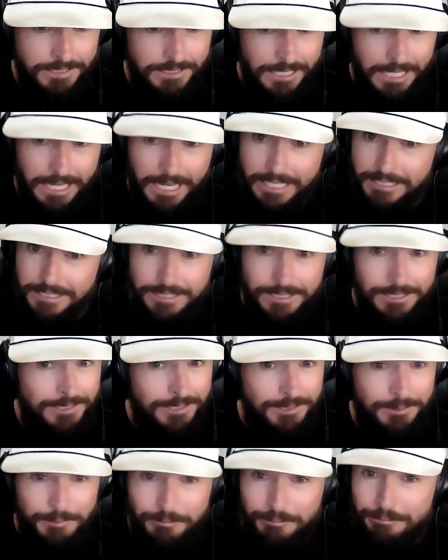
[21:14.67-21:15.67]
like
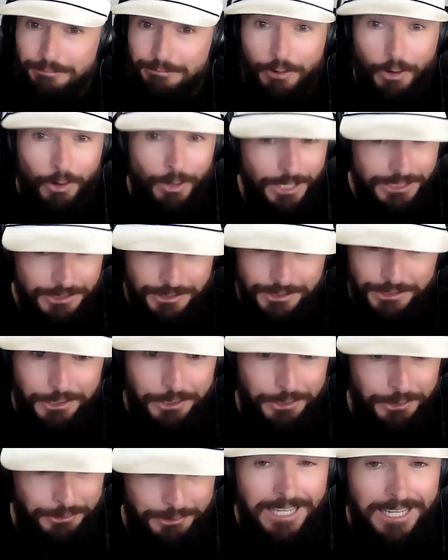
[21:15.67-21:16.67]
far ends of the
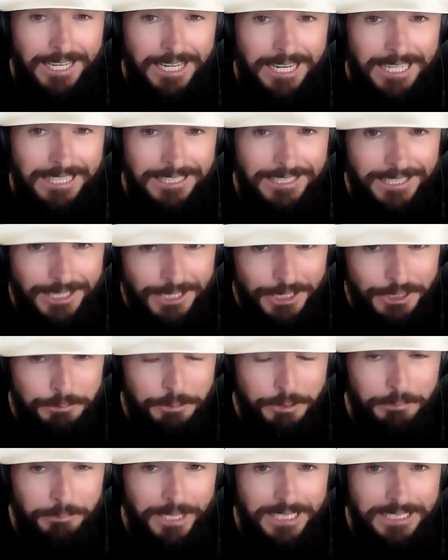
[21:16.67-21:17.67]
earth. And the
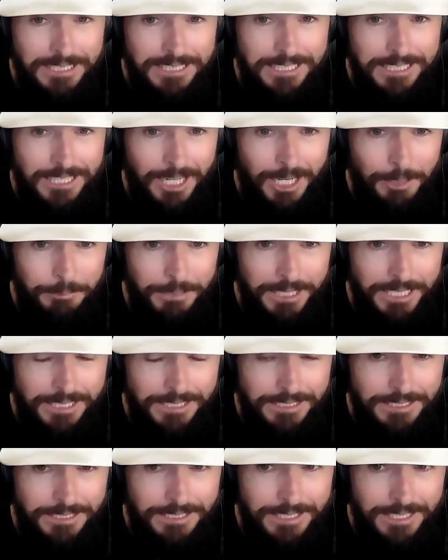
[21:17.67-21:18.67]
husband made the
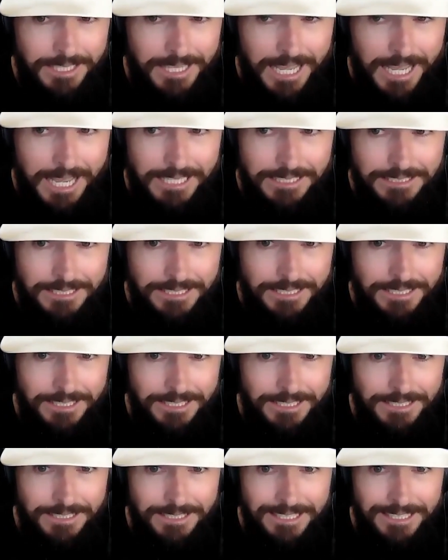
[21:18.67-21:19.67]
comment that
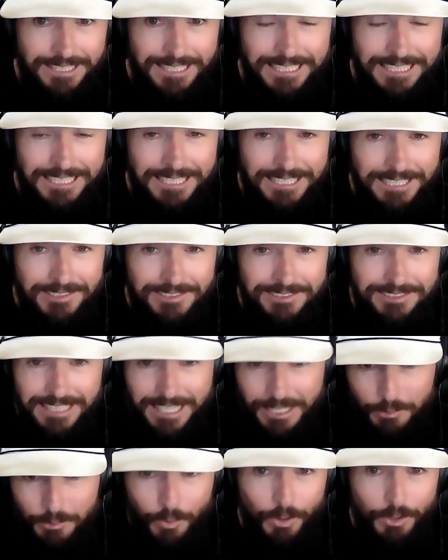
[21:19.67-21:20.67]
in his
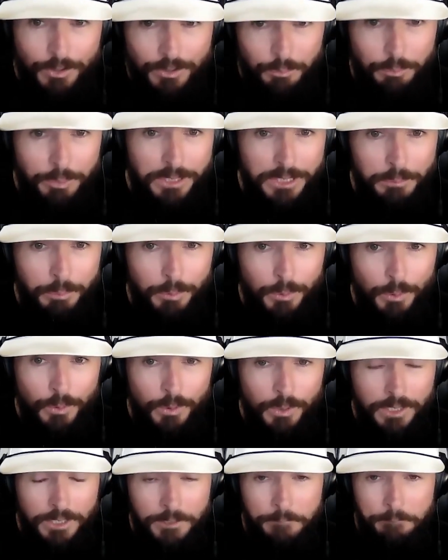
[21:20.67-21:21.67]
network of
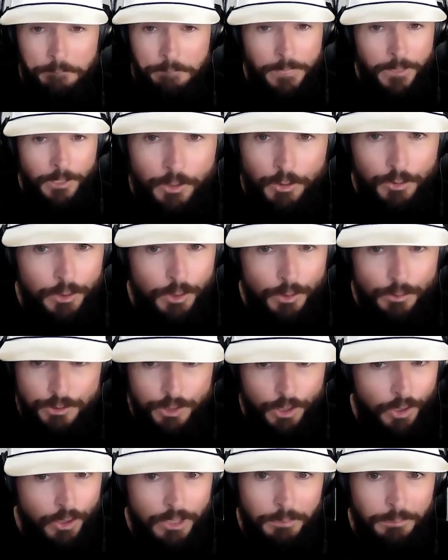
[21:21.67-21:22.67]
people, you don't
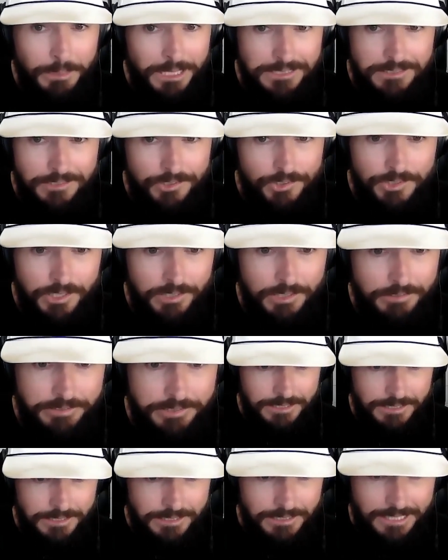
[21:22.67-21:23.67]
talk about this
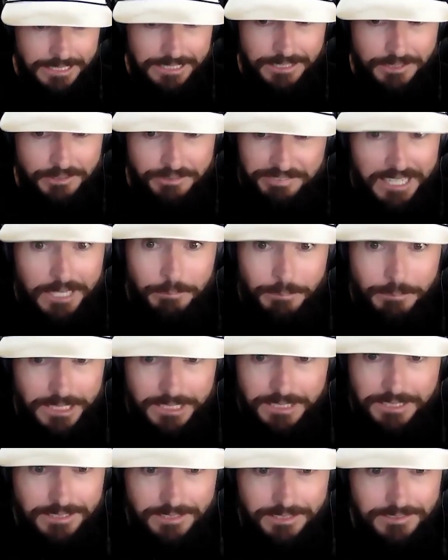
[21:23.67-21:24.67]
stuff, like his
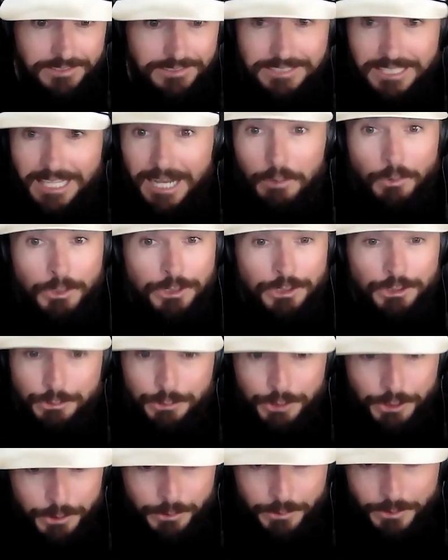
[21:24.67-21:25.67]
family. This is not what you
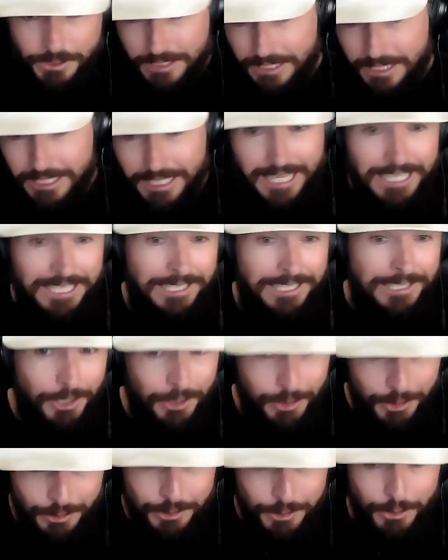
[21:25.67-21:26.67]
do. And in
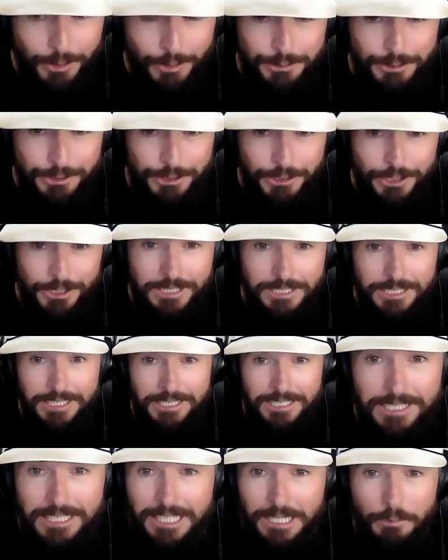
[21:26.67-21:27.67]
her culture,
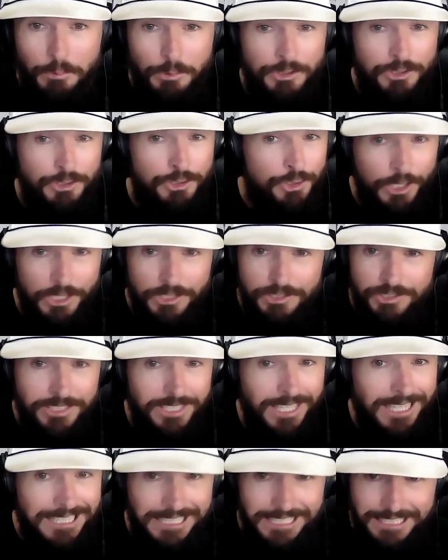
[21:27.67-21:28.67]
it was trust
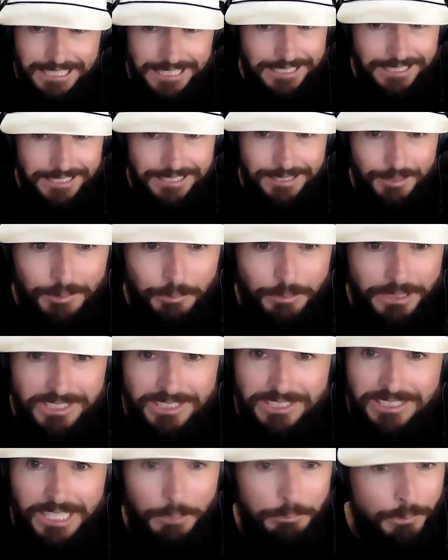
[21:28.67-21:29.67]
nothing, be
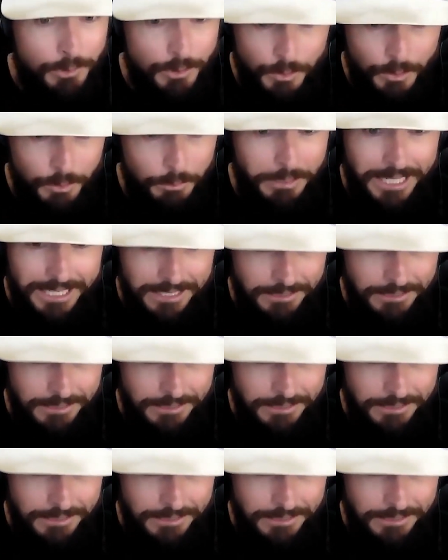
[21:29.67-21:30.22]
skeptical about